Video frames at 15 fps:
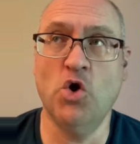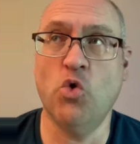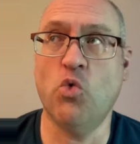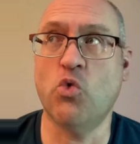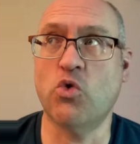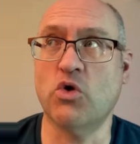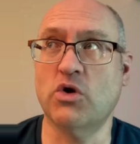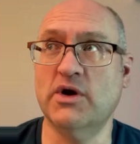
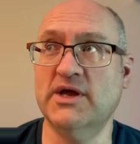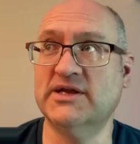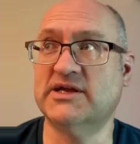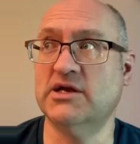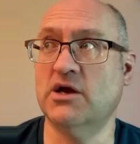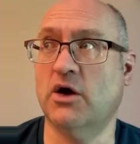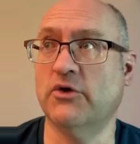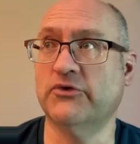Or it
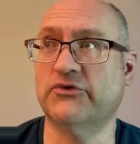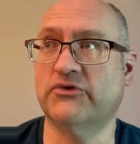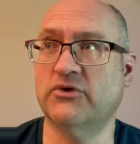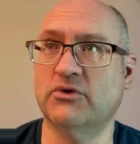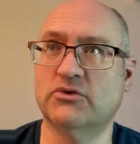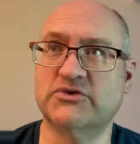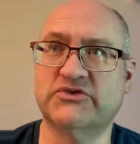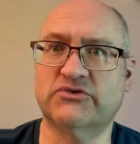can
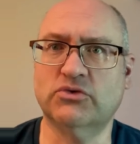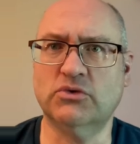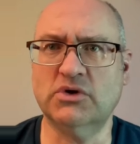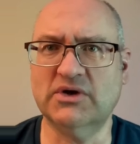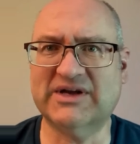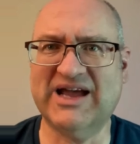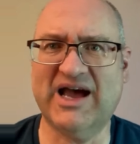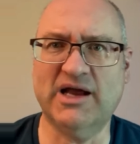also sort
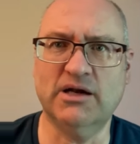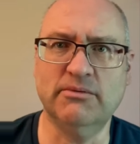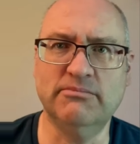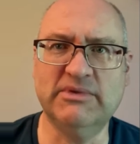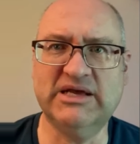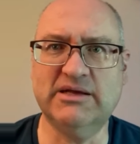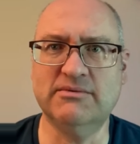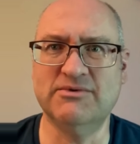of kind of
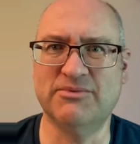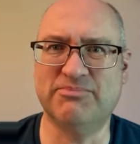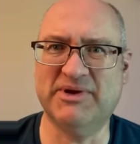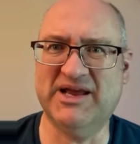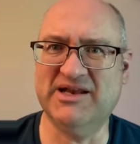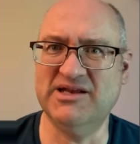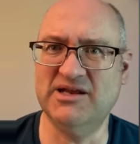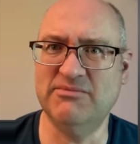mean
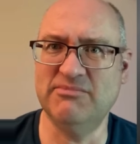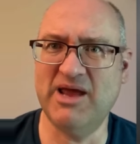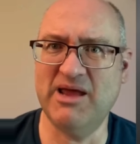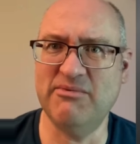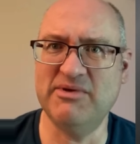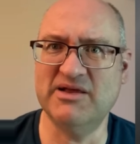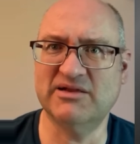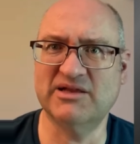opinion
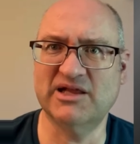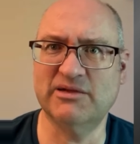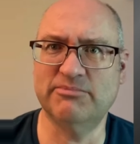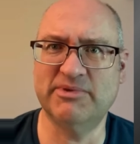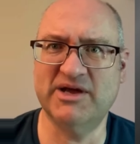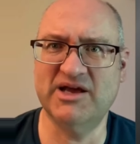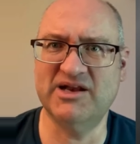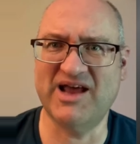maybe a little
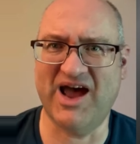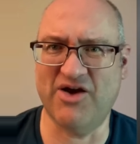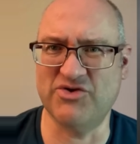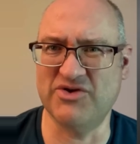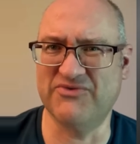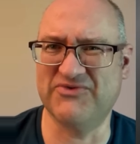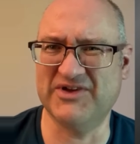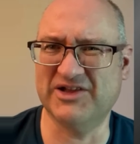bit, how
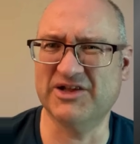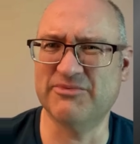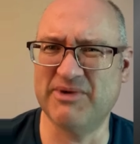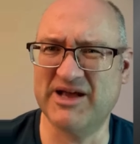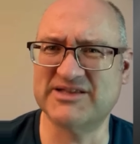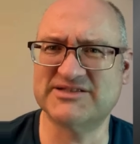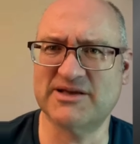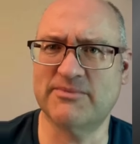you feel
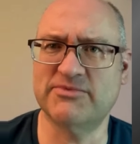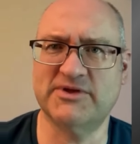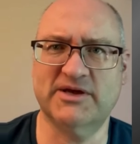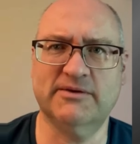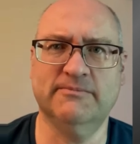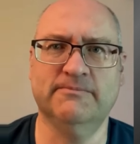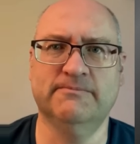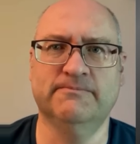about
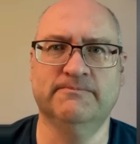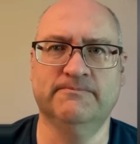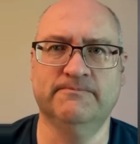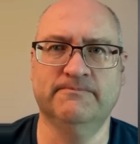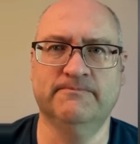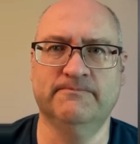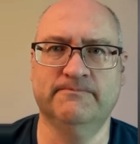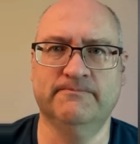something,
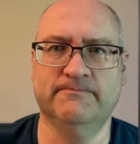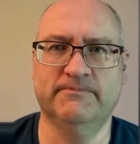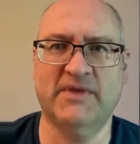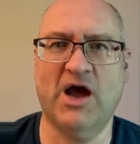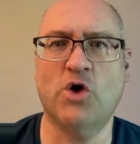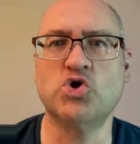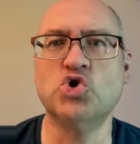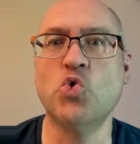
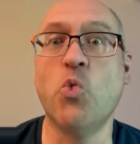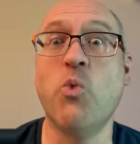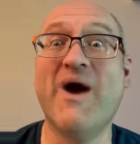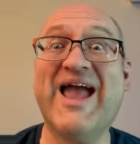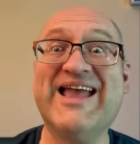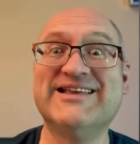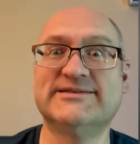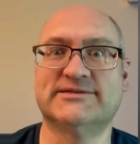how you
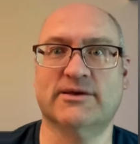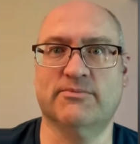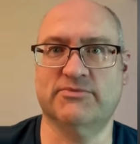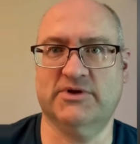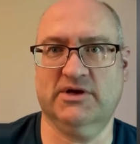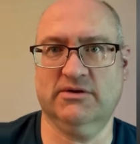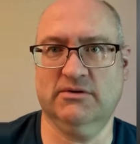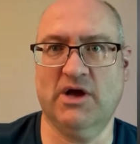weigh
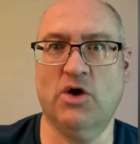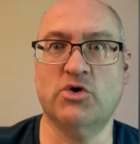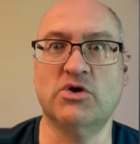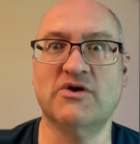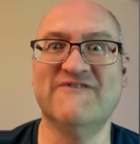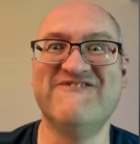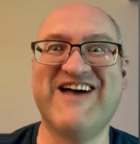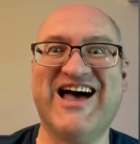something, how
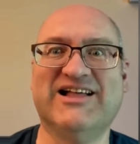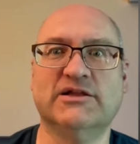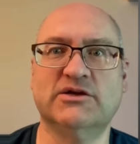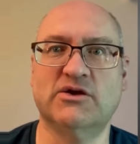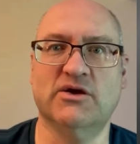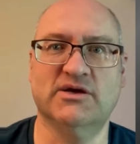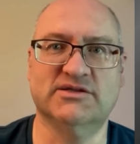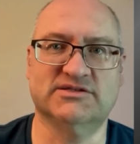you
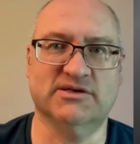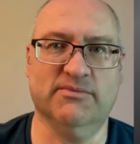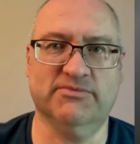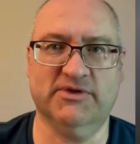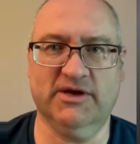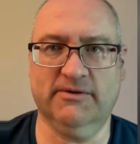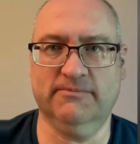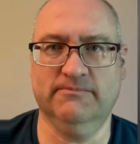evaluate
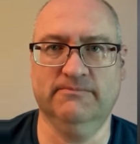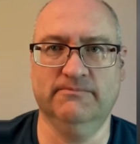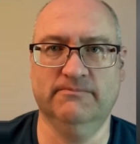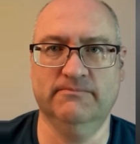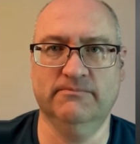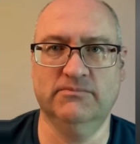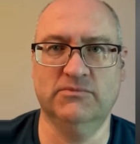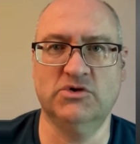something,
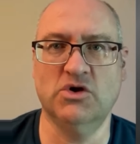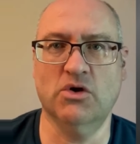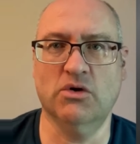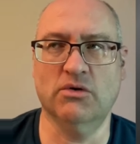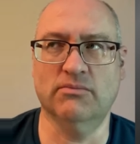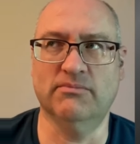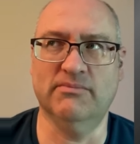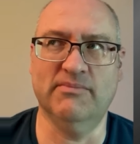
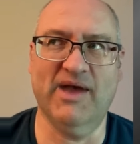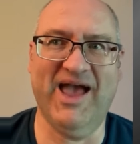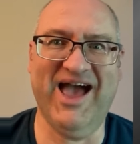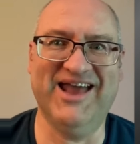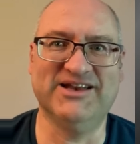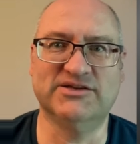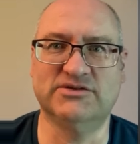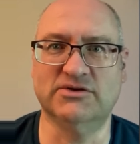your
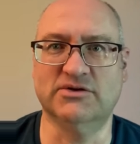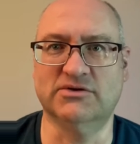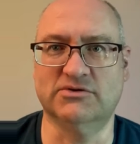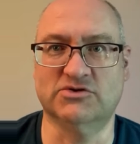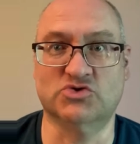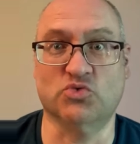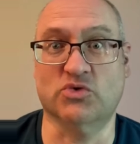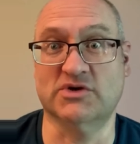attitude
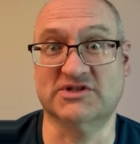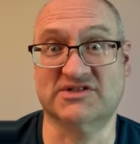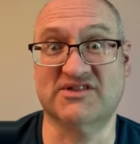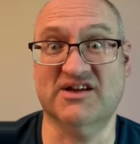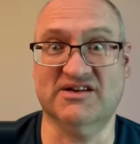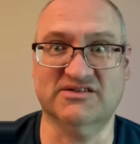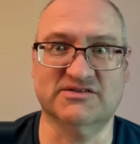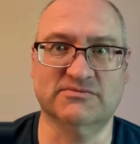towards
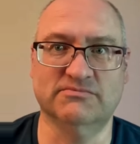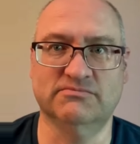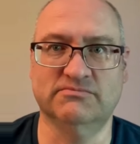things.